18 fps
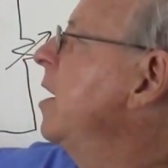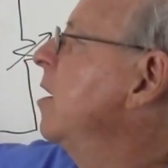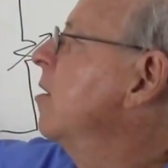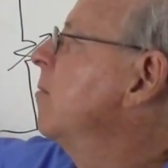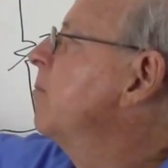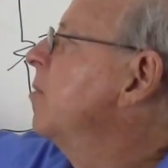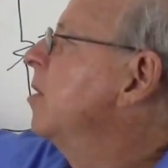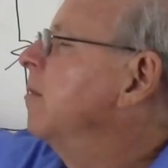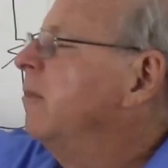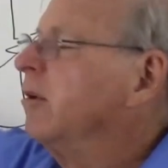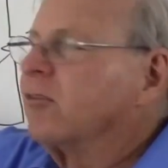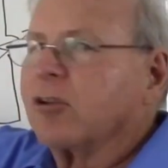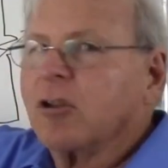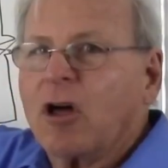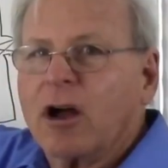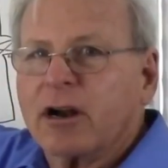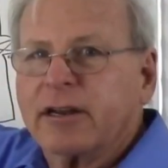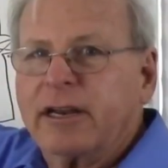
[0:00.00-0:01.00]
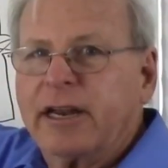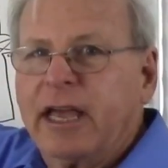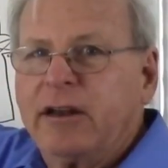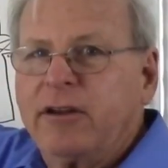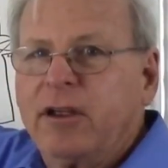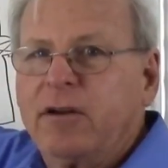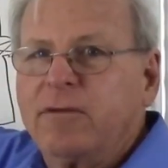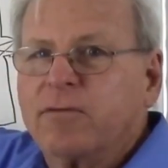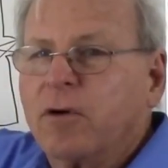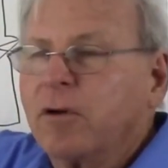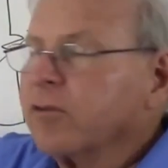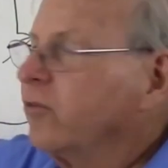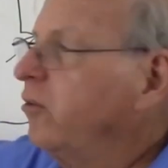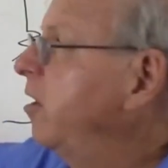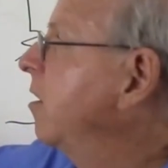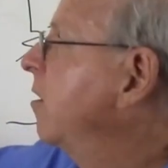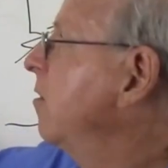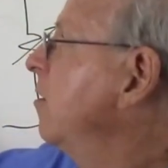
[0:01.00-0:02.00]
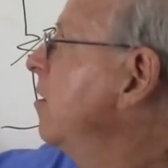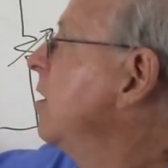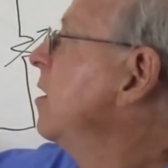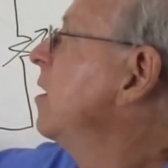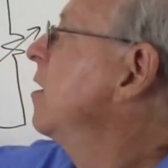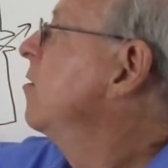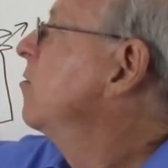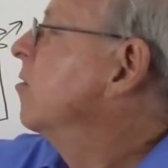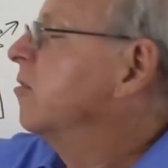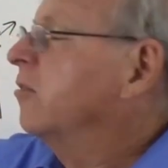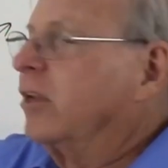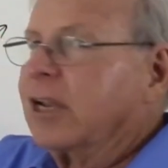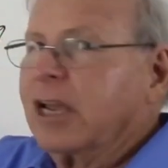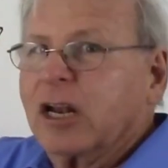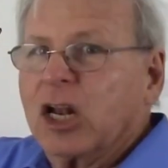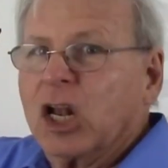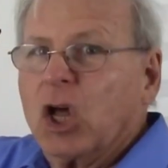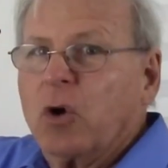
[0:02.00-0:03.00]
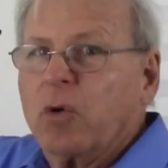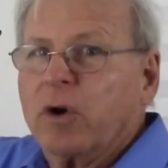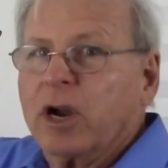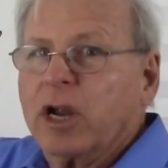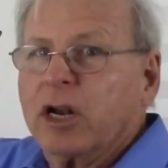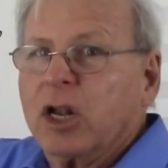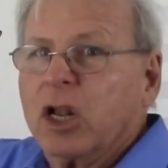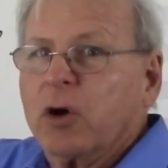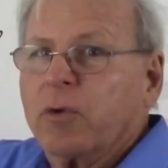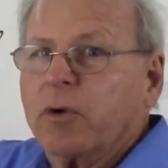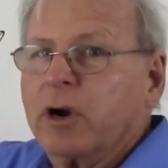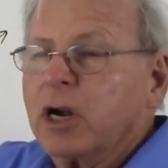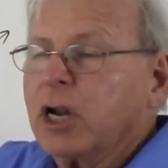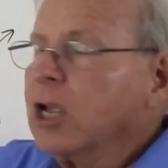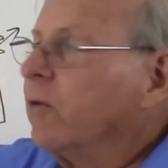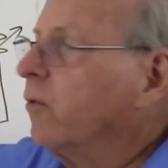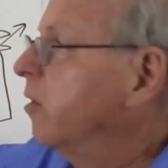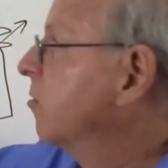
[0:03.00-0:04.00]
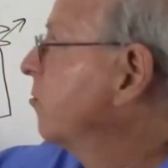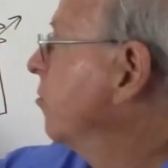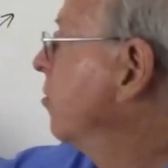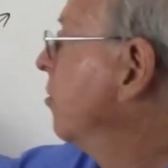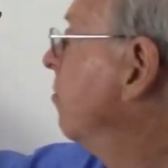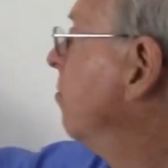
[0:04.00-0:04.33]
here, pretty much locked at 18 volts here, so it's going to get lower and lower and lower. So